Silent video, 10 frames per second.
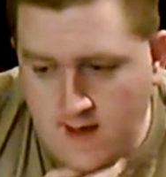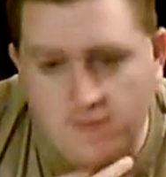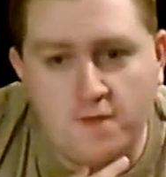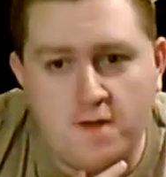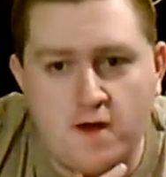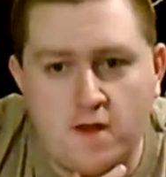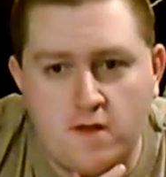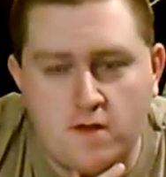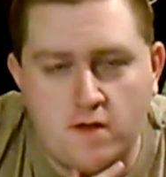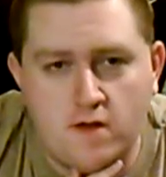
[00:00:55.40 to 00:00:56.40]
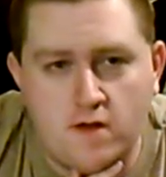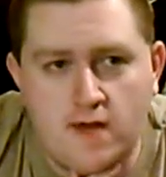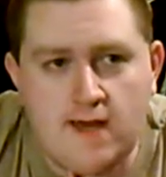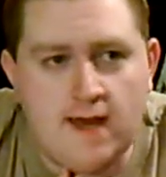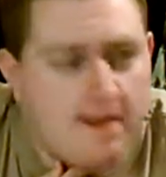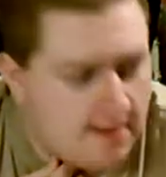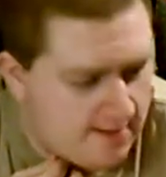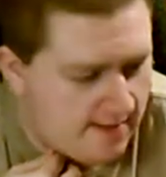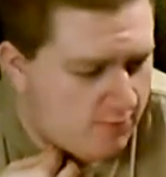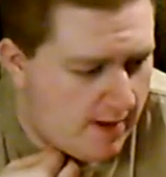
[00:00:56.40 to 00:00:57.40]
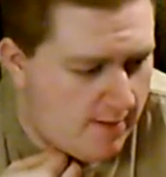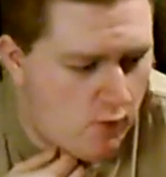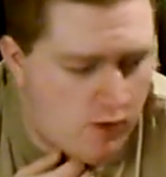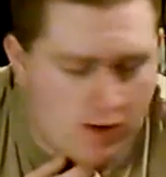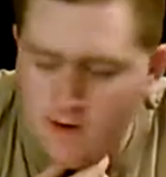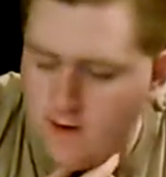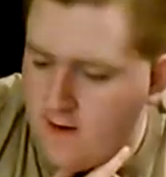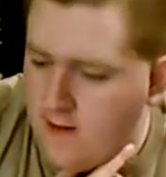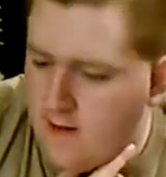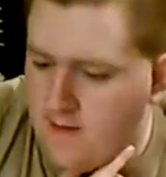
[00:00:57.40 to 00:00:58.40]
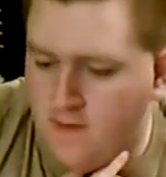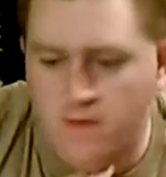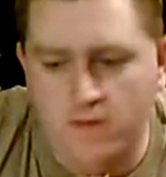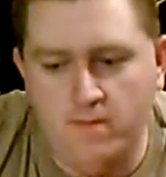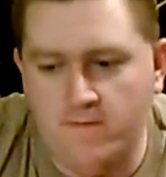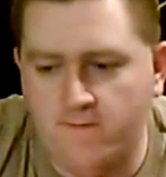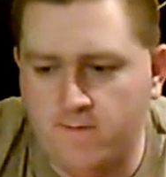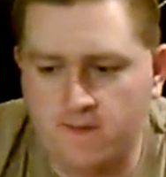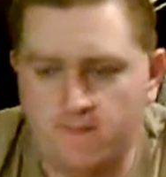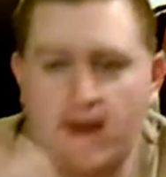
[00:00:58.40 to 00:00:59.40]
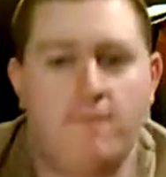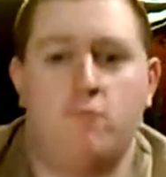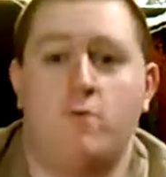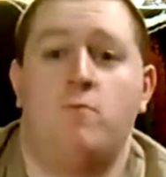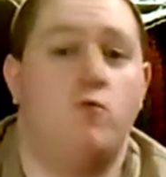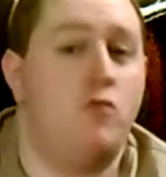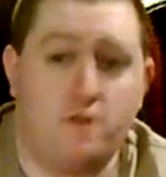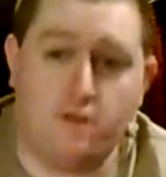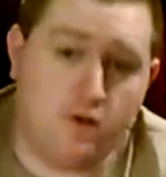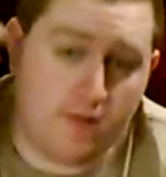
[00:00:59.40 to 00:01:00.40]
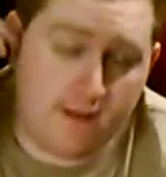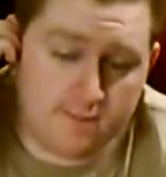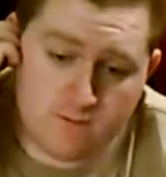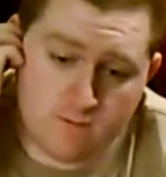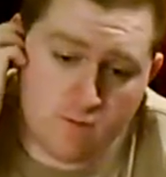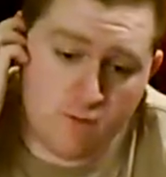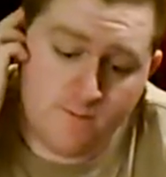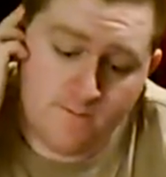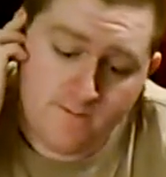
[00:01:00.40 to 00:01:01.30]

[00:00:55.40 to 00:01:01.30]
And I thought he did way more. They gave him more to do. That was cool.